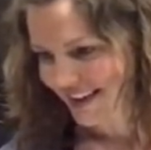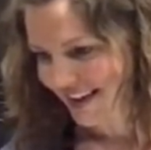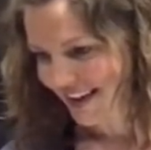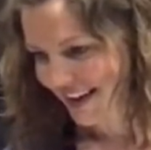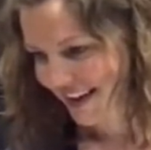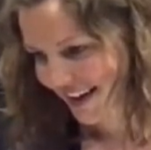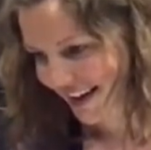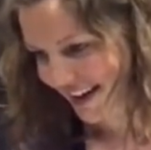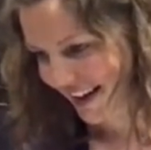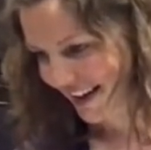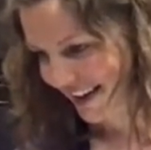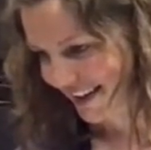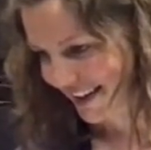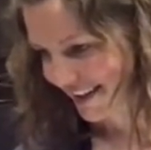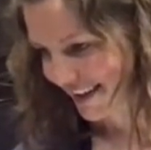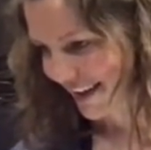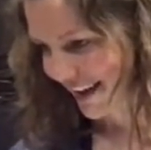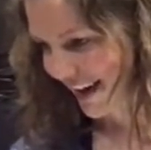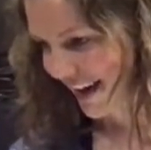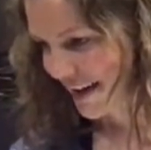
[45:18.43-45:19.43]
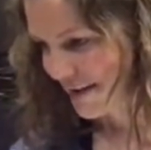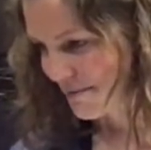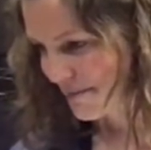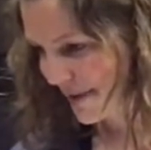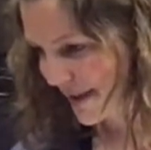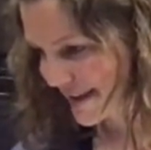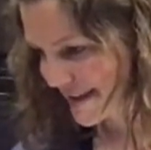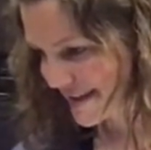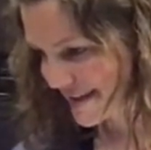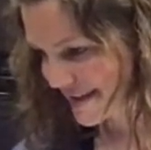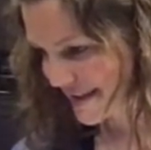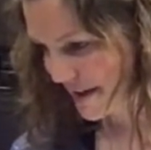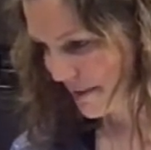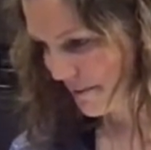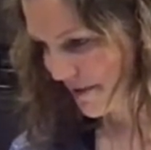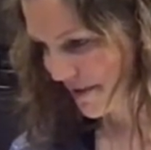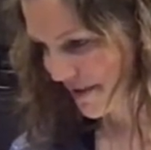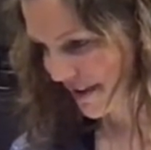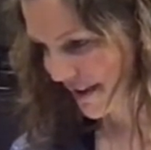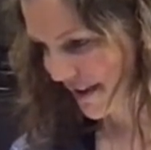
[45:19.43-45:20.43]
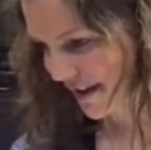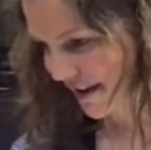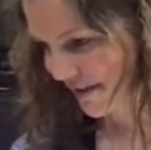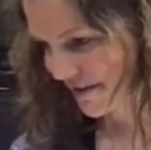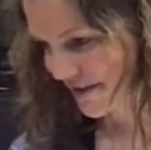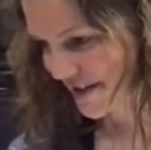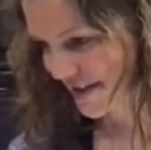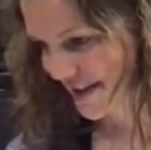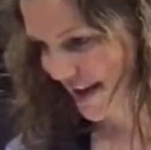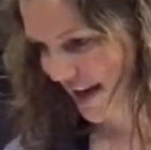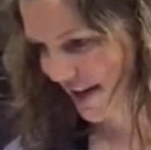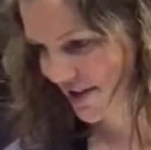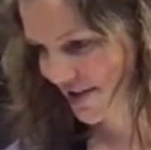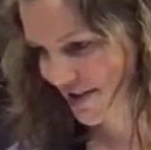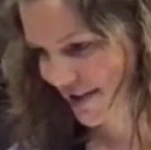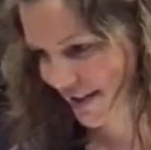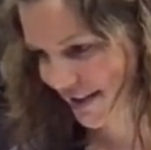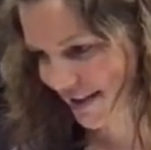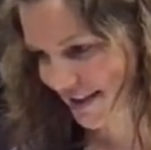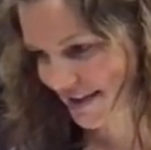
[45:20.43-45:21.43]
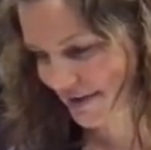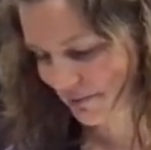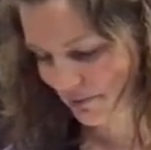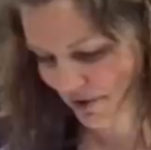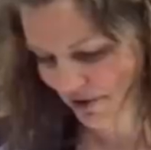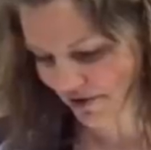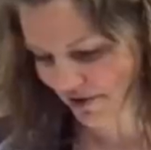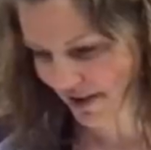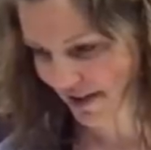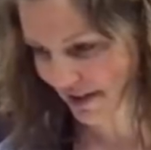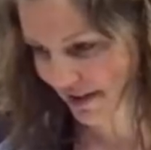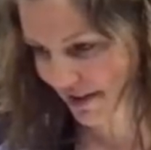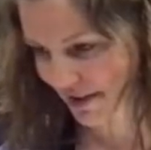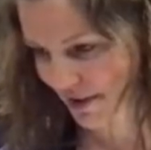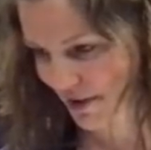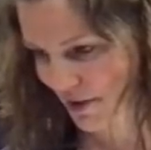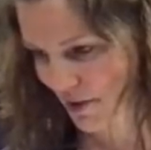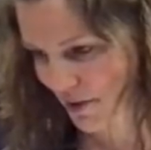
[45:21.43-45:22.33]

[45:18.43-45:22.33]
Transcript: right, I missed some of the conversation. It's moving a little